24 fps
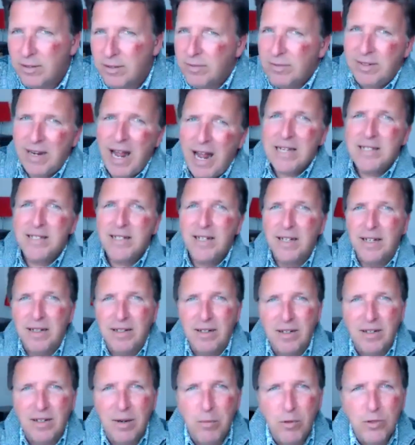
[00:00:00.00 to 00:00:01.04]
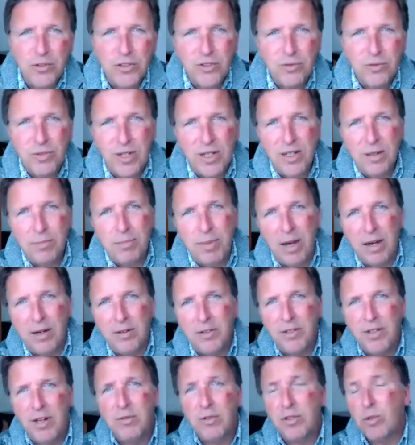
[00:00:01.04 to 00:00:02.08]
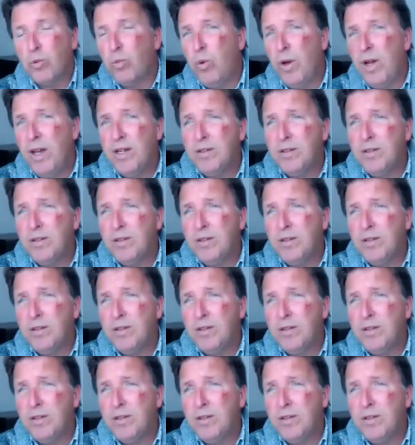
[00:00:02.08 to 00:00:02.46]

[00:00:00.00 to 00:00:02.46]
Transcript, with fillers: latin what's all that about you know it was a weird